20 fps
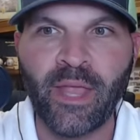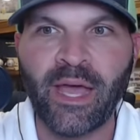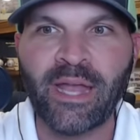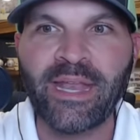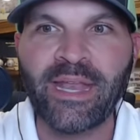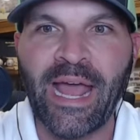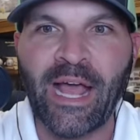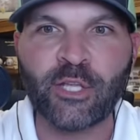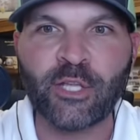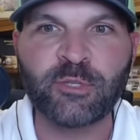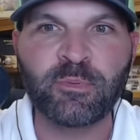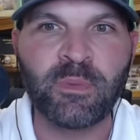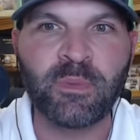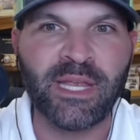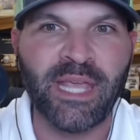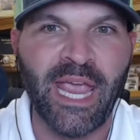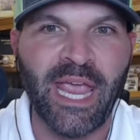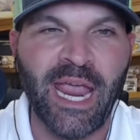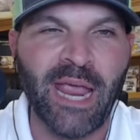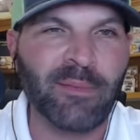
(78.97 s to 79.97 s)

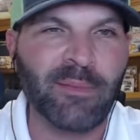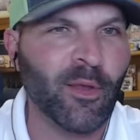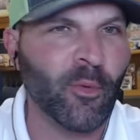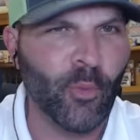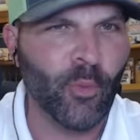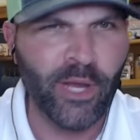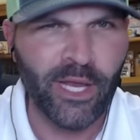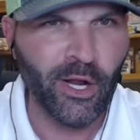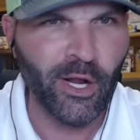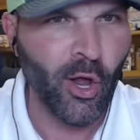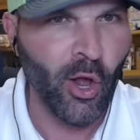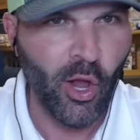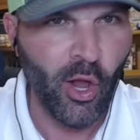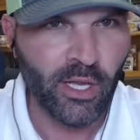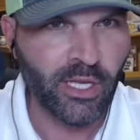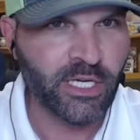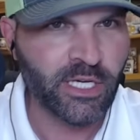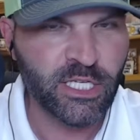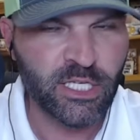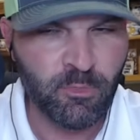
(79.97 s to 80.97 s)
announcement came that we had
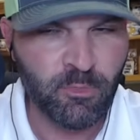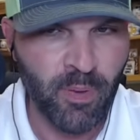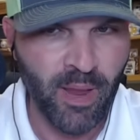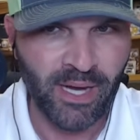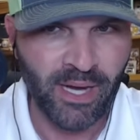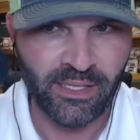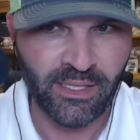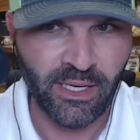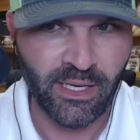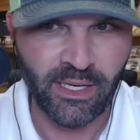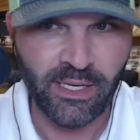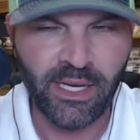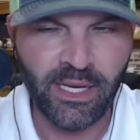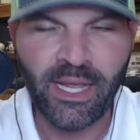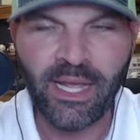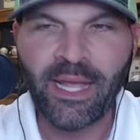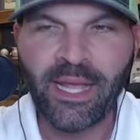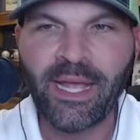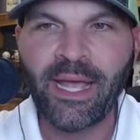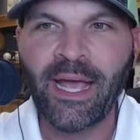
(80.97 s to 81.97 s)
all expected.
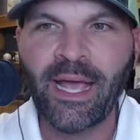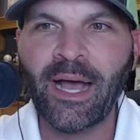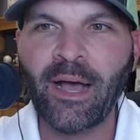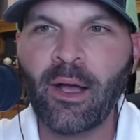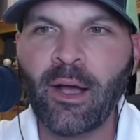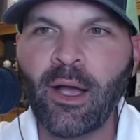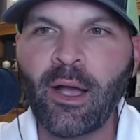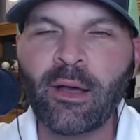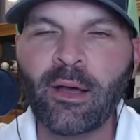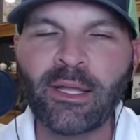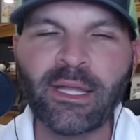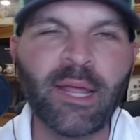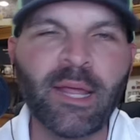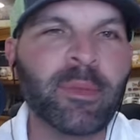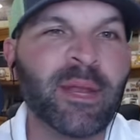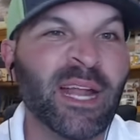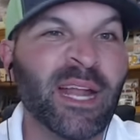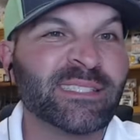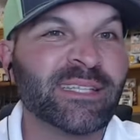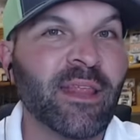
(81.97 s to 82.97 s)
Let
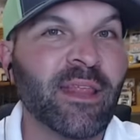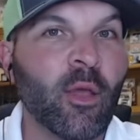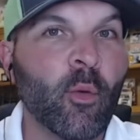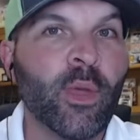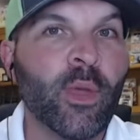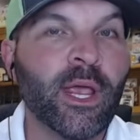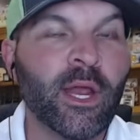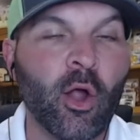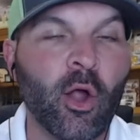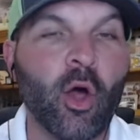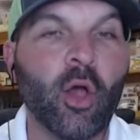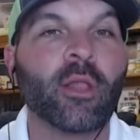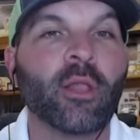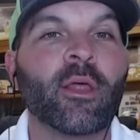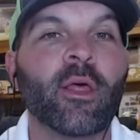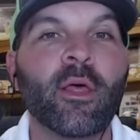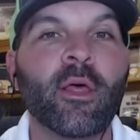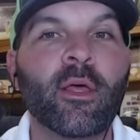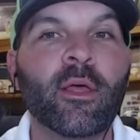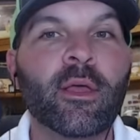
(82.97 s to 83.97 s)
me not say that we had
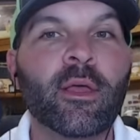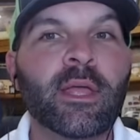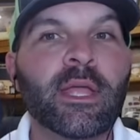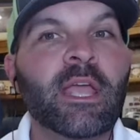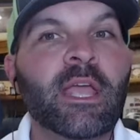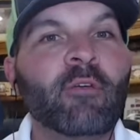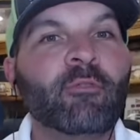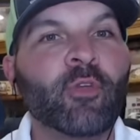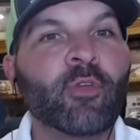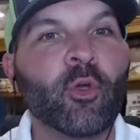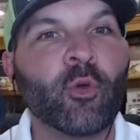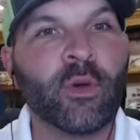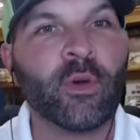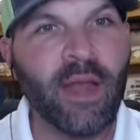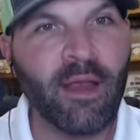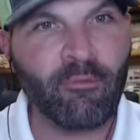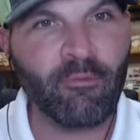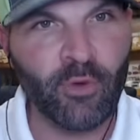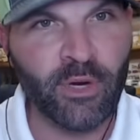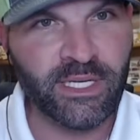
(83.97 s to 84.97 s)
all. If you're
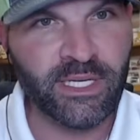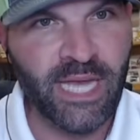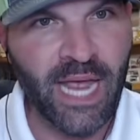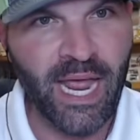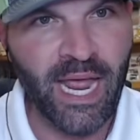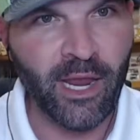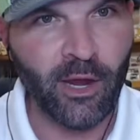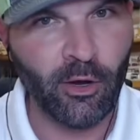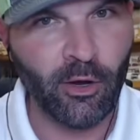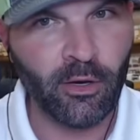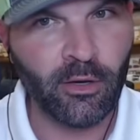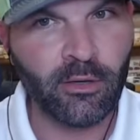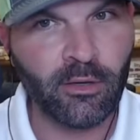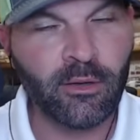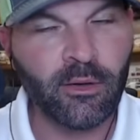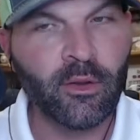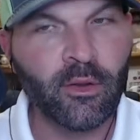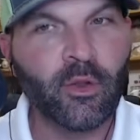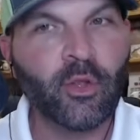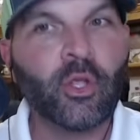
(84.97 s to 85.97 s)
an everydayer,
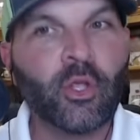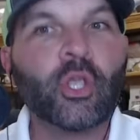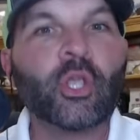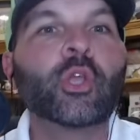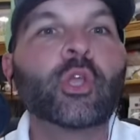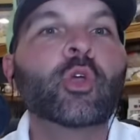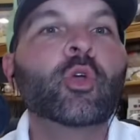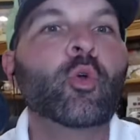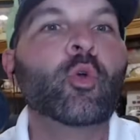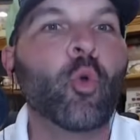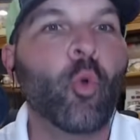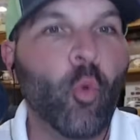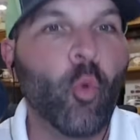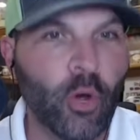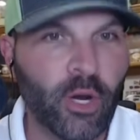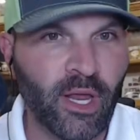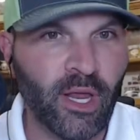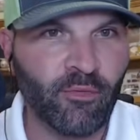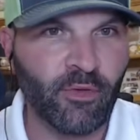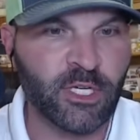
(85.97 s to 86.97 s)
you
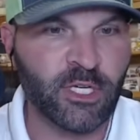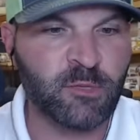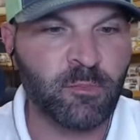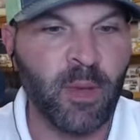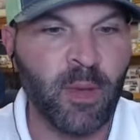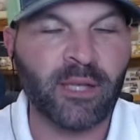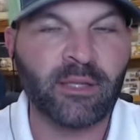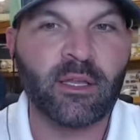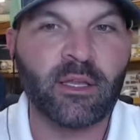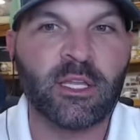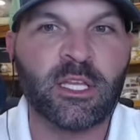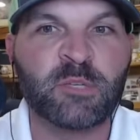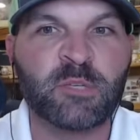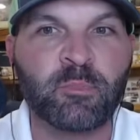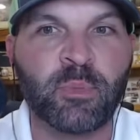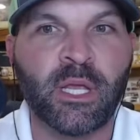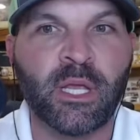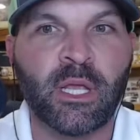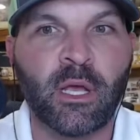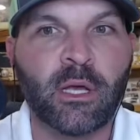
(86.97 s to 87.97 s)
would have expected this
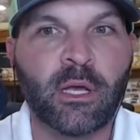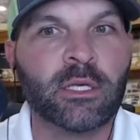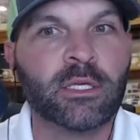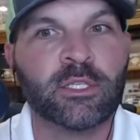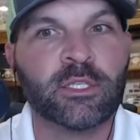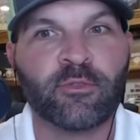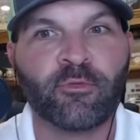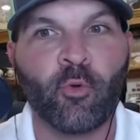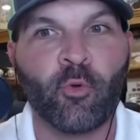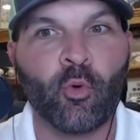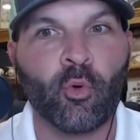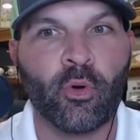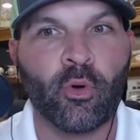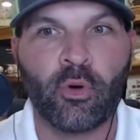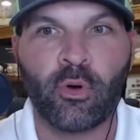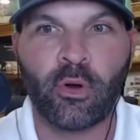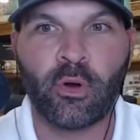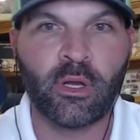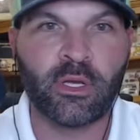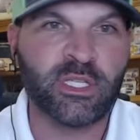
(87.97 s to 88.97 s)
because
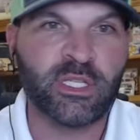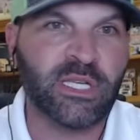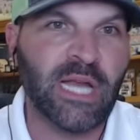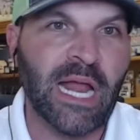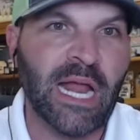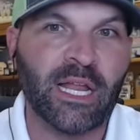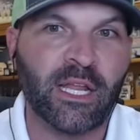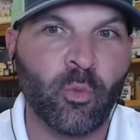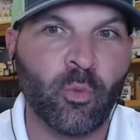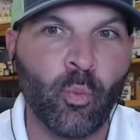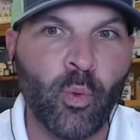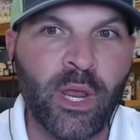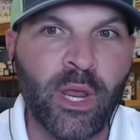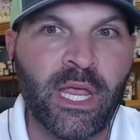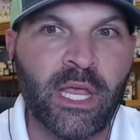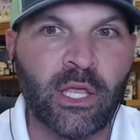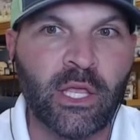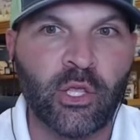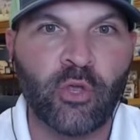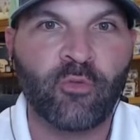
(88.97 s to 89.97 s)
for a solid
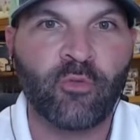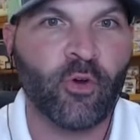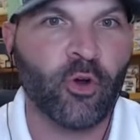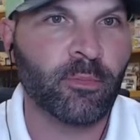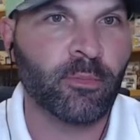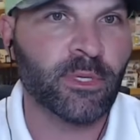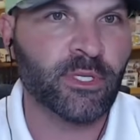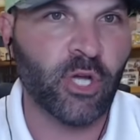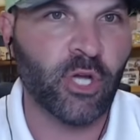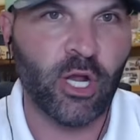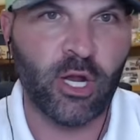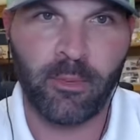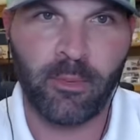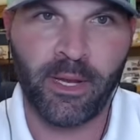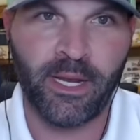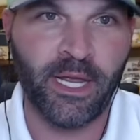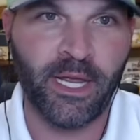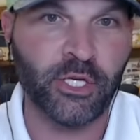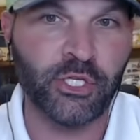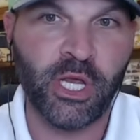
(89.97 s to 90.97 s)
week, you've heard me talk
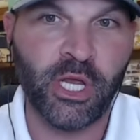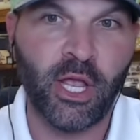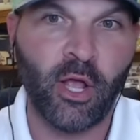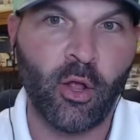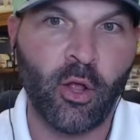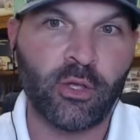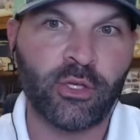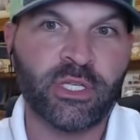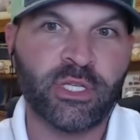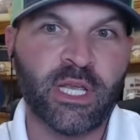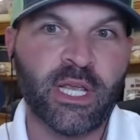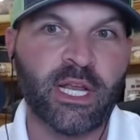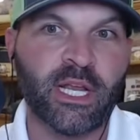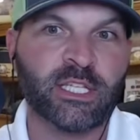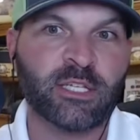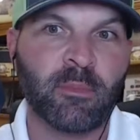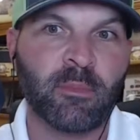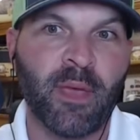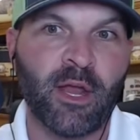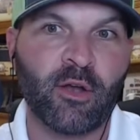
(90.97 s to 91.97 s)
about AJ Haulcy. And
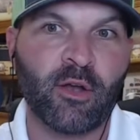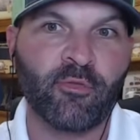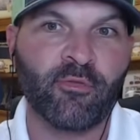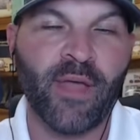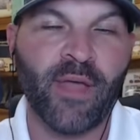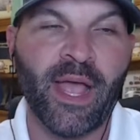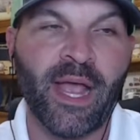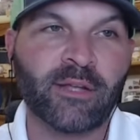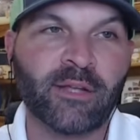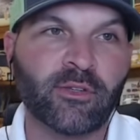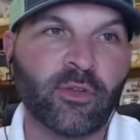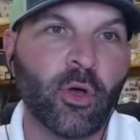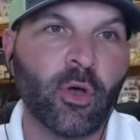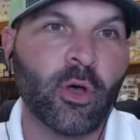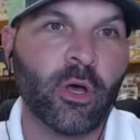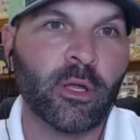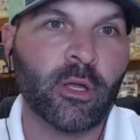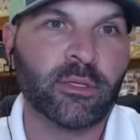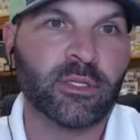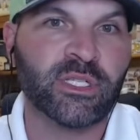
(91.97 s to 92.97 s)
as a matter of fact,
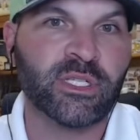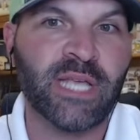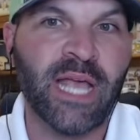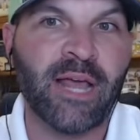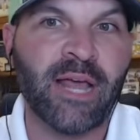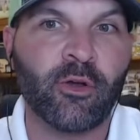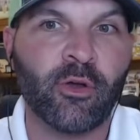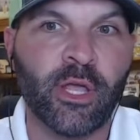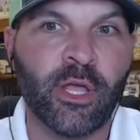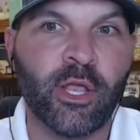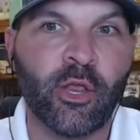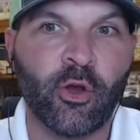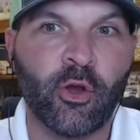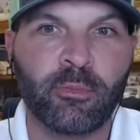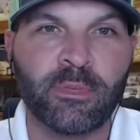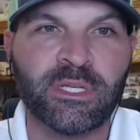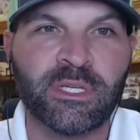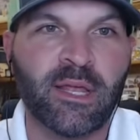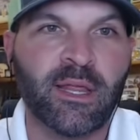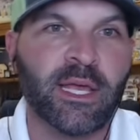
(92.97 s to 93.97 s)
on Saturday, you
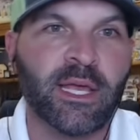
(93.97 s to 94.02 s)
heard me say